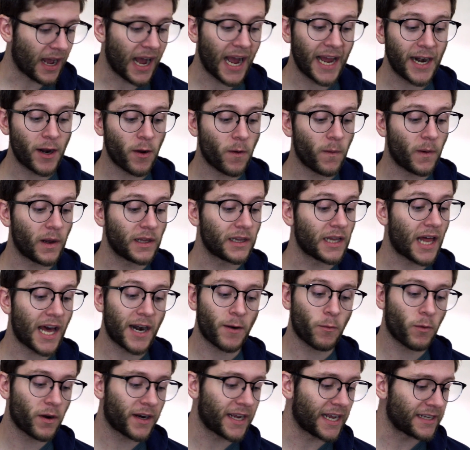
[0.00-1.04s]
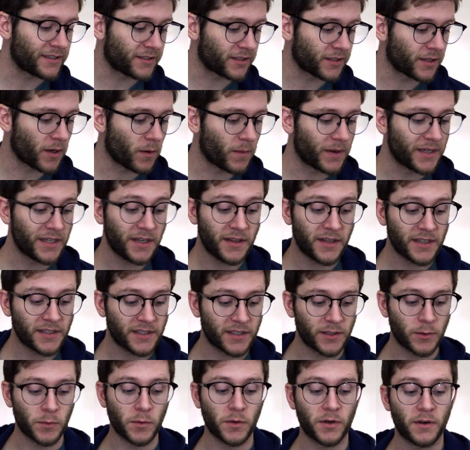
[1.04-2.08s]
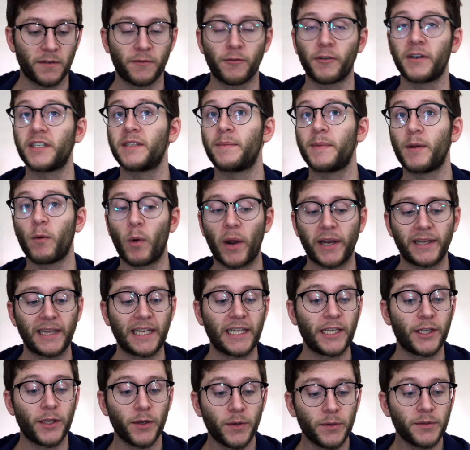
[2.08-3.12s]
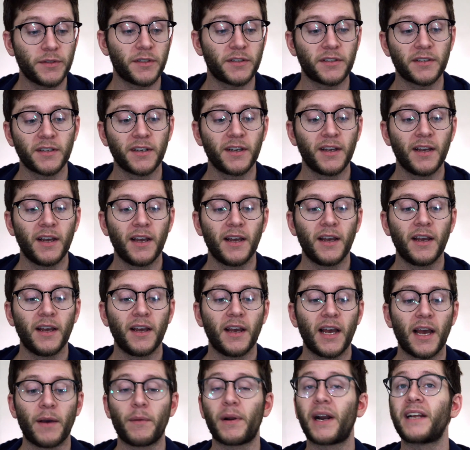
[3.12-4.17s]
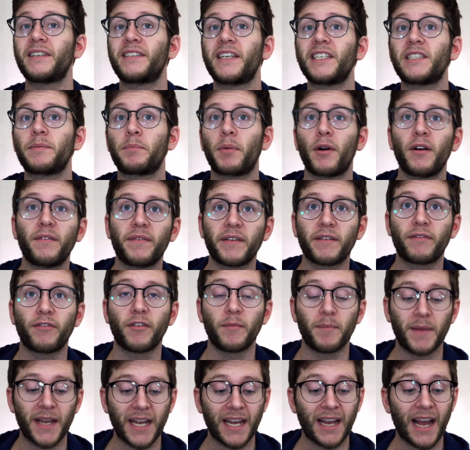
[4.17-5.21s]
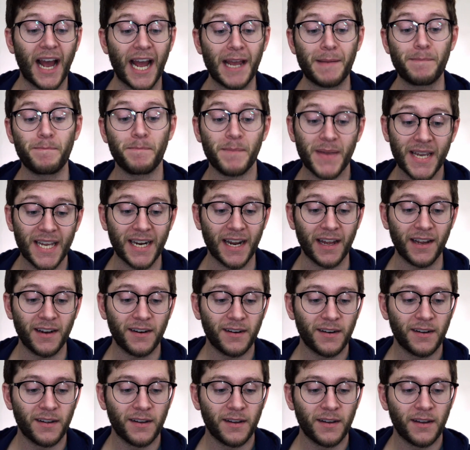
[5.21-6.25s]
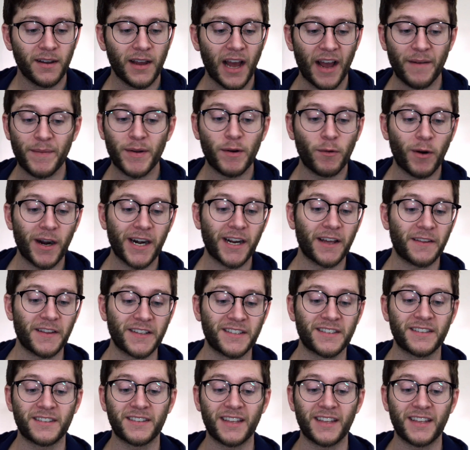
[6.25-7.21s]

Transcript: I know a lot of work has to go into this in order for it to be widely used. And when I say it's perfect for me, I mean it. I've been writing on this